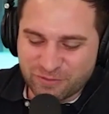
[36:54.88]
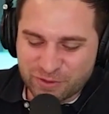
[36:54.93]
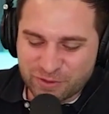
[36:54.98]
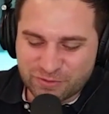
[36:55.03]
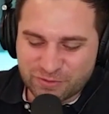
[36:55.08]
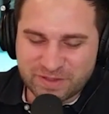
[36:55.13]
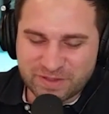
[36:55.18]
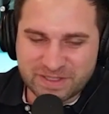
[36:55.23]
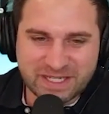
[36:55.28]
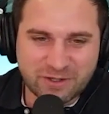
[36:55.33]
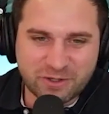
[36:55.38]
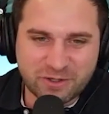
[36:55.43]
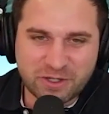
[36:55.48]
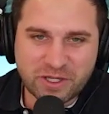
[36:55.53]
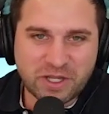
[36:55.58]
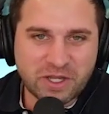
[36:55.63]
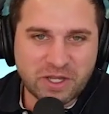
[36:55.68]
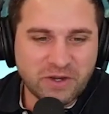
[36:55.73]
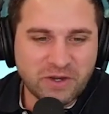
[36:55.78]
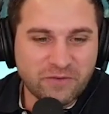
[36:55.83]
us right now,
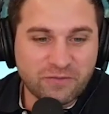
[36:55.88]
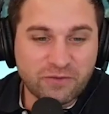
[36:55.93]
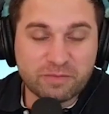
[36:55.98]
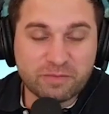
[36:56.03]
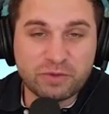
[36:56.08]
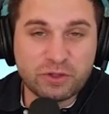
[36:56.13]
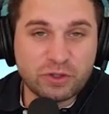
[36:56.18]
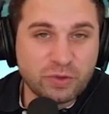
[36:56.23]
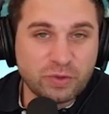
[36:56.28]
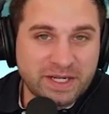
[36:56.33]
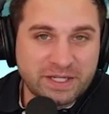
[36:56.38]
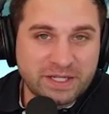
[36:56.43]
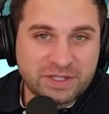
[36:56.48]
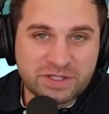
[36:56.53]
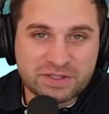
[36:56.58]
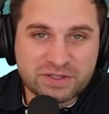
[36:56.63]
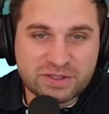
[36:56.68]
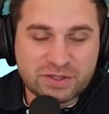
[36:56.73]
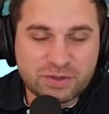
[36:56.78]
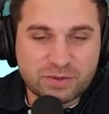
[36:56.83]
from new
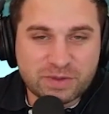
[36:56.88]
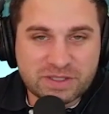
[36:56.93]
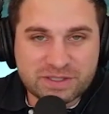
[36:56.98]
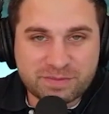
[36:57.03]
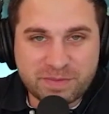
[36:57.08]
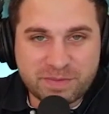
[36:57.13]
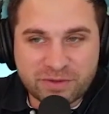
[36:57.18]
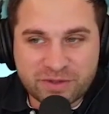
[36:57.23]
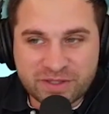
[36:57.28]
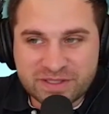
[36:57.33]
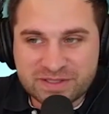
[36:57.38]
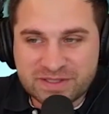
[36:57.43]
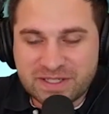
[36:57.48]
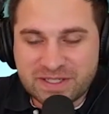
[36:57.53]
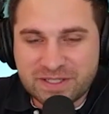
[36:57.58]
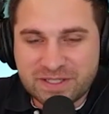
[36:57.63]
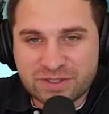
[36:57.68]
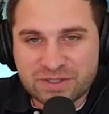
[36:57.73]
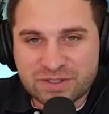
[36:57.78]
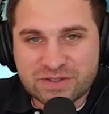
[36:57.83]
agents to experienced
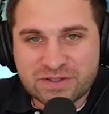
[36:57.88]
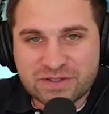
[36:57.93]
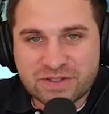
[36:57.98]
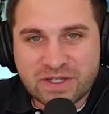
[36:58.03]
agents.